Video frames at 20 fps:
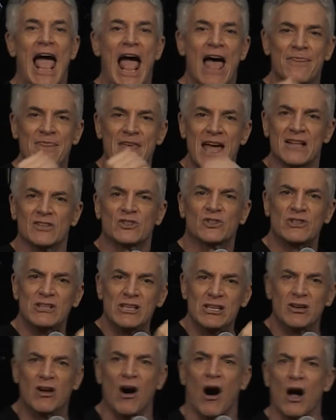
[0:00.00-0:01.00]
and then
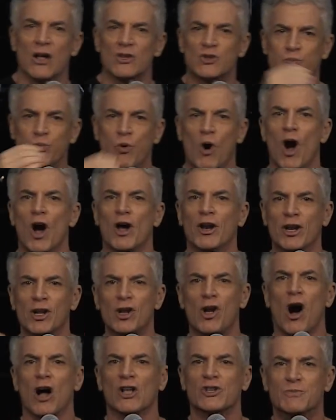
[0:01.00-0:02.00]
see God's Word
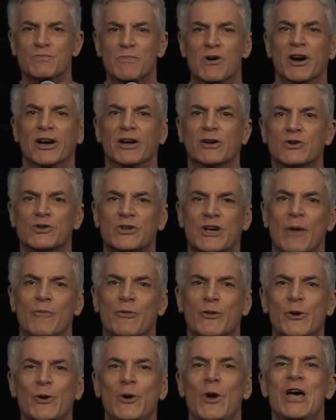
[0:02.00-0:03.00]
and God's miracles
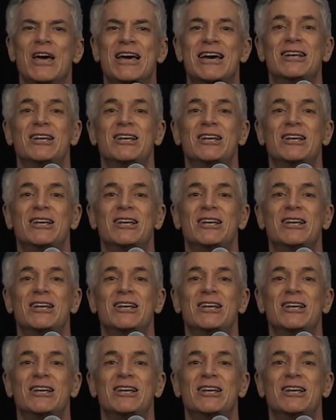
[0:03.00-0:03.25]
come through,